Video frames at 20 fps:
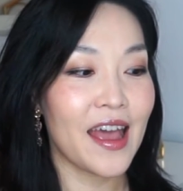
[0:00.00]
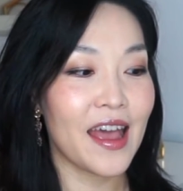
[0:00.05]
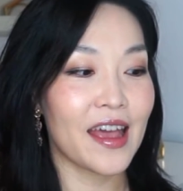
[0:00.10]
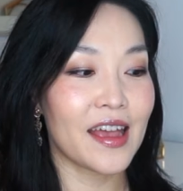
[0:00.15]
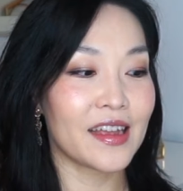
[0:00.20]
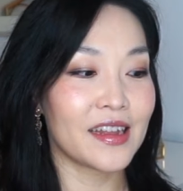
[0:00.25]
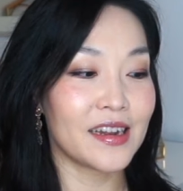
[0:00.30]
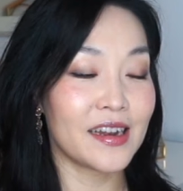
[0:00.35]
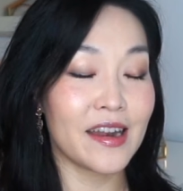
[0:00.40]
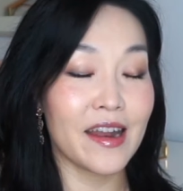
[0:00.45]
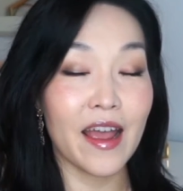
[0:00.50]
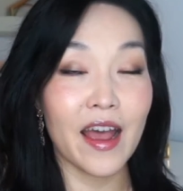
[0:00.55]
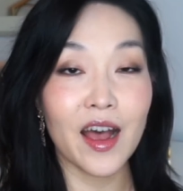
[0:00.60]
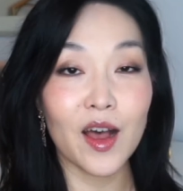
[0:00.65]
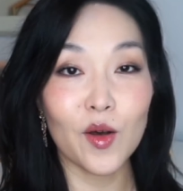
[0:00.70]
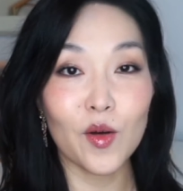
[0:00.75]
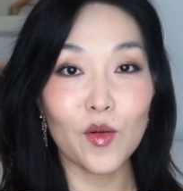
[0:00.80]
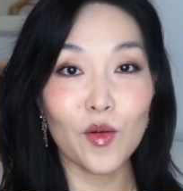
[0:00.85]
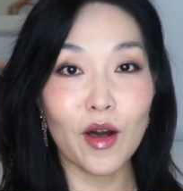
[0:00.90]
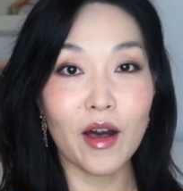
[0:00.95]
And
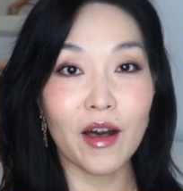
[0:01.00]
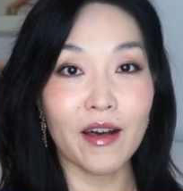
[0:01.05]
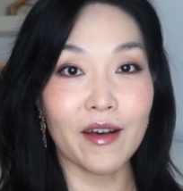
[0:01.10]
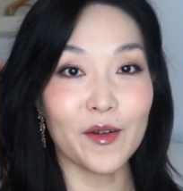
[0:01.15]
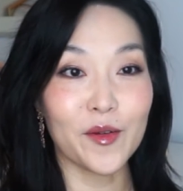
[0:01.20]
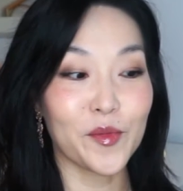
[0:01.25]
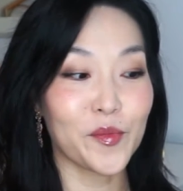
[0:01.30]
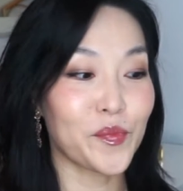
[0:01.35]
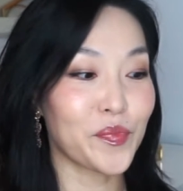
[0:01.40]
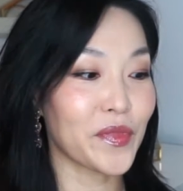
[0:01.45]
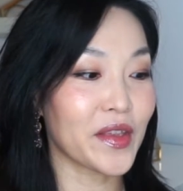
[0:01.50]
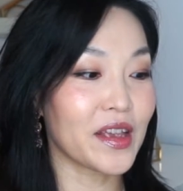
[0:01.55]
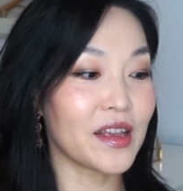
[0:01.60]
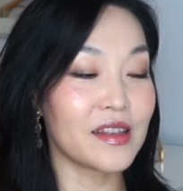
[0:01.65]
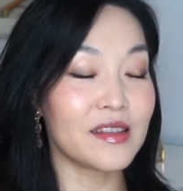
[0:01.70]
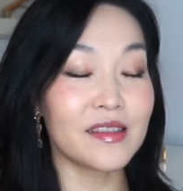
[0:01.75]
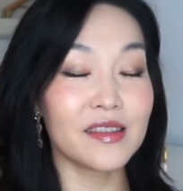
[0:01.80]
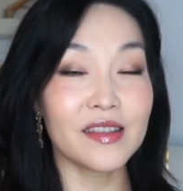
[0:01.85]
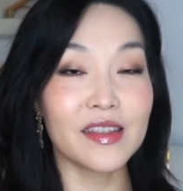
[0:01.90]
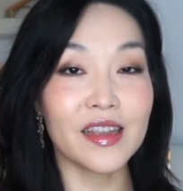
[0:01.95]
now
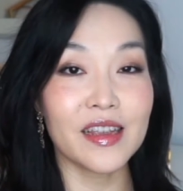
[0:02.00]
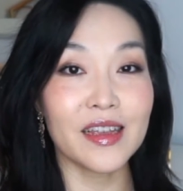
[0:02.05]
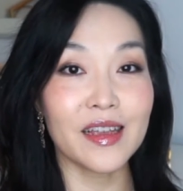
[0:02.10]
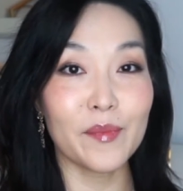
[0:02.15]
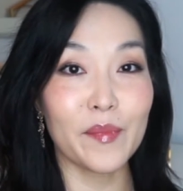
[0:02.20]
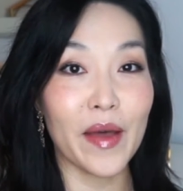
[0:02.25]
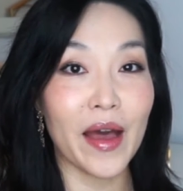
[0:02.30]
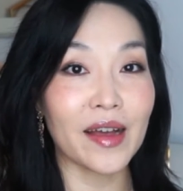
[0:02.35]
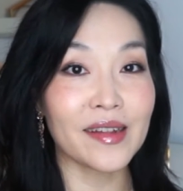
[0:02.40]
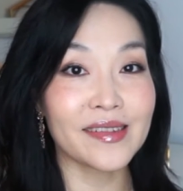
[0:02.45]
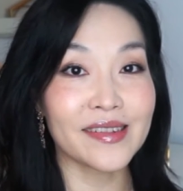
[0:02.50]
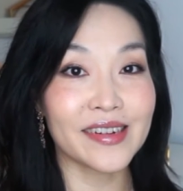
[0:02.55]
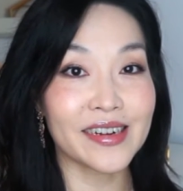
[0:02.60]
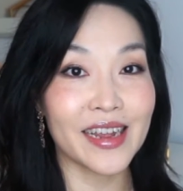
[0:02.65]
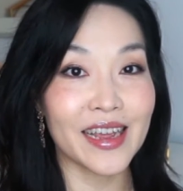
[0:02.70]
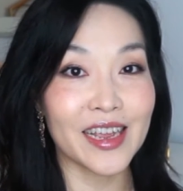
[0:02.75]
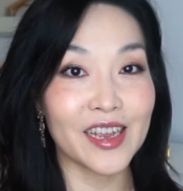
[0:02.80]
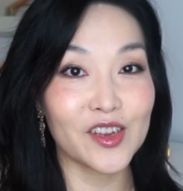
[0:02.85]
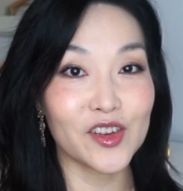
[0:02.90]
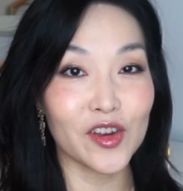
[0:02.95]
it's the
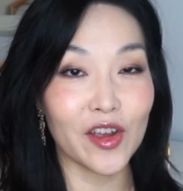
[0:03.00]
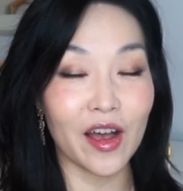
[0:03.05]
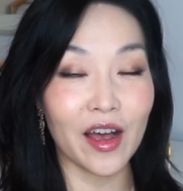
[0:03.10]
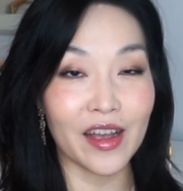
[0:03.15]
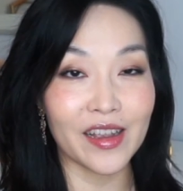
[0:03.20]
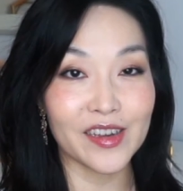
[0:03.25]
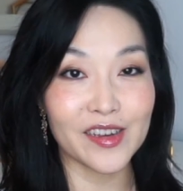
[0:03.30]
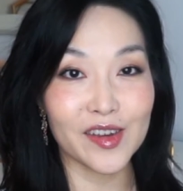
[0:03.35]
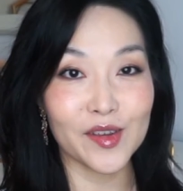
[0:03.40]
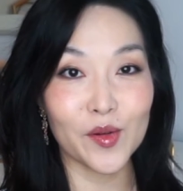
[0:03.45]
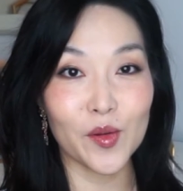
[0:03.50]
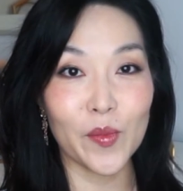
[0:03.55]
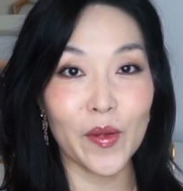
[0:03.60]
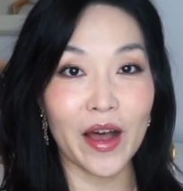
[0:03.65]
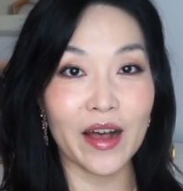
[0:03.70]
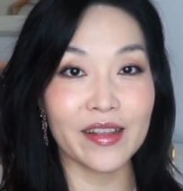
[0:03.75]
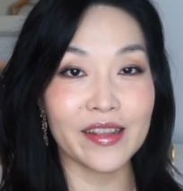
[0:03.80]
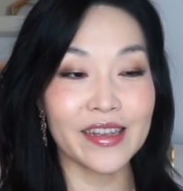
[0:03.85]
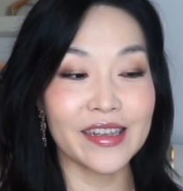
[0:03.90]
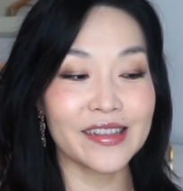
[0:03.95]
Backstage eyeshadow
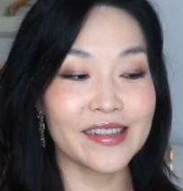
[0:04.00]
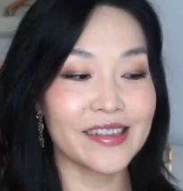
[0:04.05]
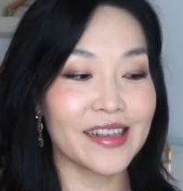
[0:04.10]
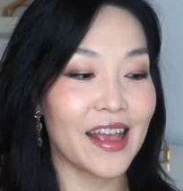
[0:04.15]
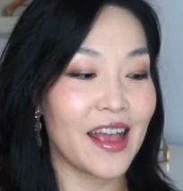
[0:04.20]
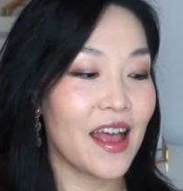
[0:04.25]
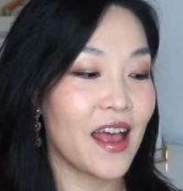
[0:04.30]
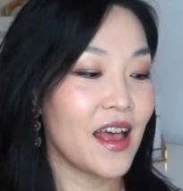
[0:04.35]
palettes.